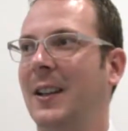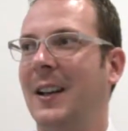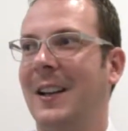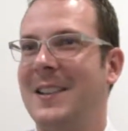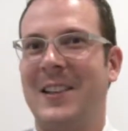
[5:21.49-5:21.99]

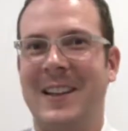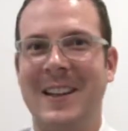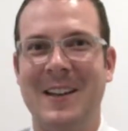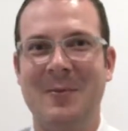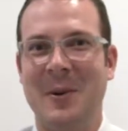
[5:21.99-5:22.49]
as a
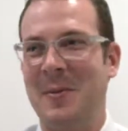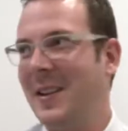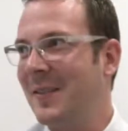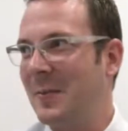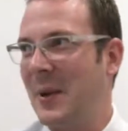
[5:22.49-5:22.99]
kid,
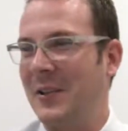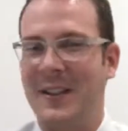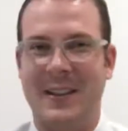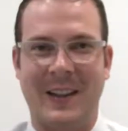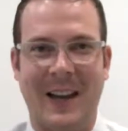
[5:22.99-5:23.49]
maybe been
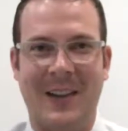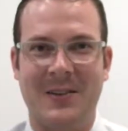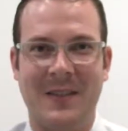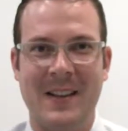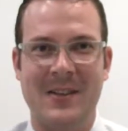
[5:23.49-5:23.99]
around a cattle
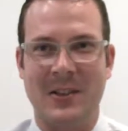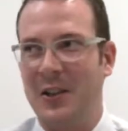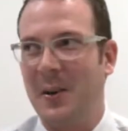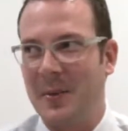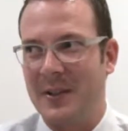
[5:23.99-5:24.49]
fence, you
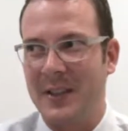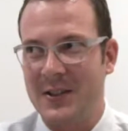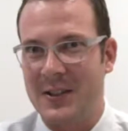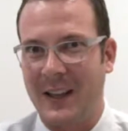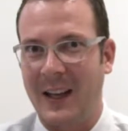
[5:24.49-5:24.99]
go up and
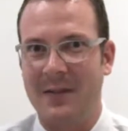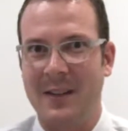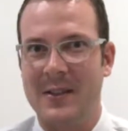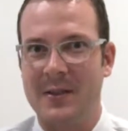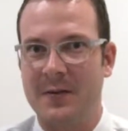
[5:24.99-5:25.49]
touch the cattle
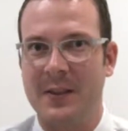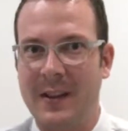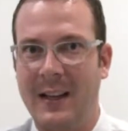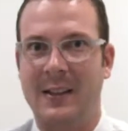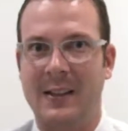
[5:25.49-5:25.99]
fence, you feel
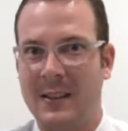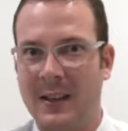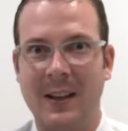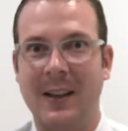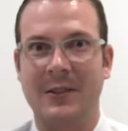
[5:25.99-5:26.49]
that
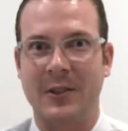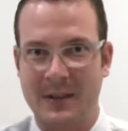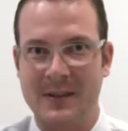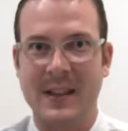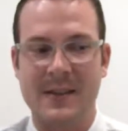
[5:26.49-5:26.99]
electric
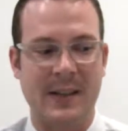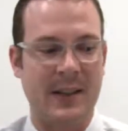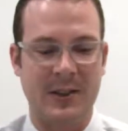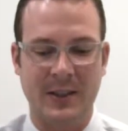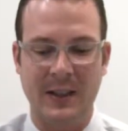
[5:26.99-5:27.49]

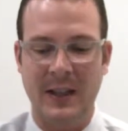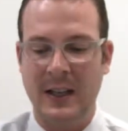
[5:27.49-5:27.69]
sensation.